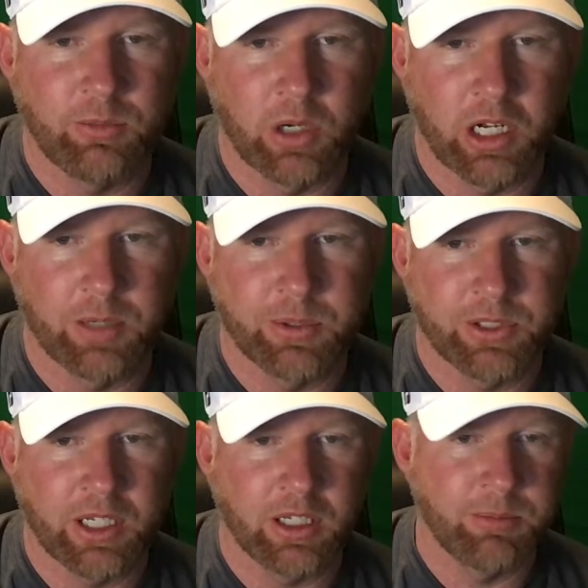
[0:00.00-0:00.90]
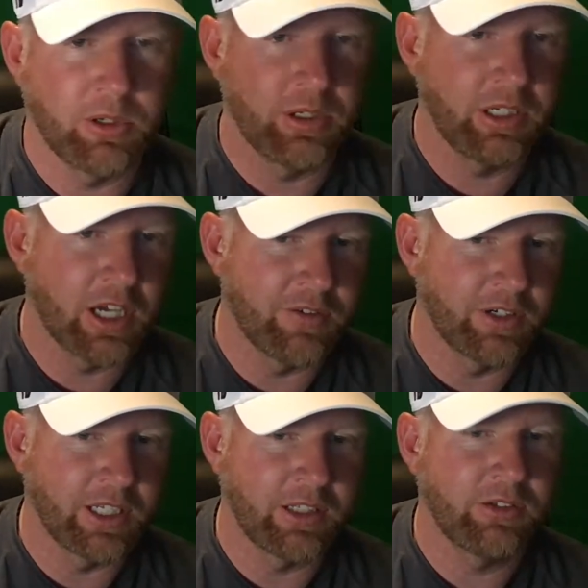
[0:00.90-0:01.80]
100% community
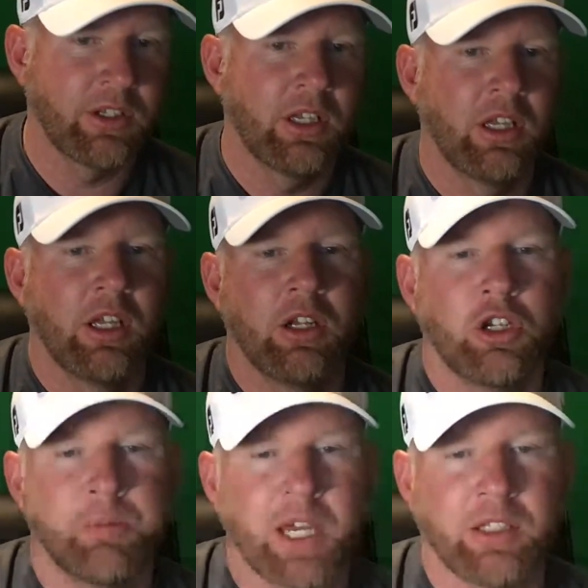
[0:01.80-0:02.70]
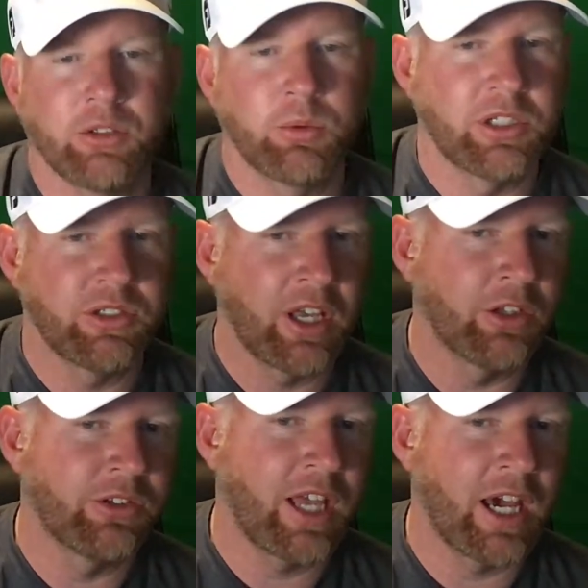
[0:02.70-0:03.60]
governance, no bait and switch
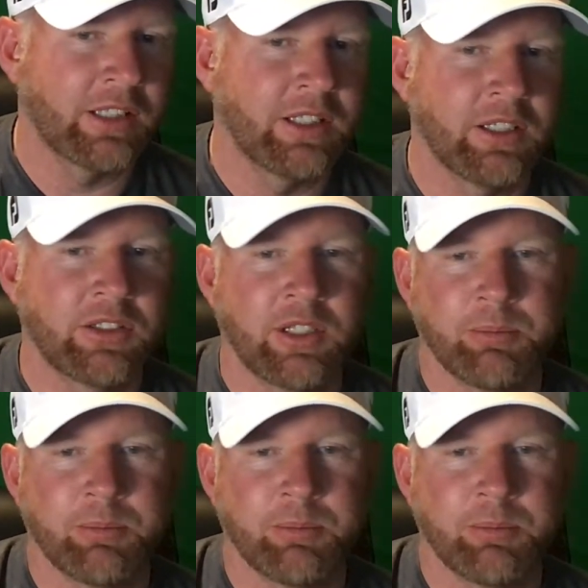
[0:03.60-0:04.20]
sales tactics,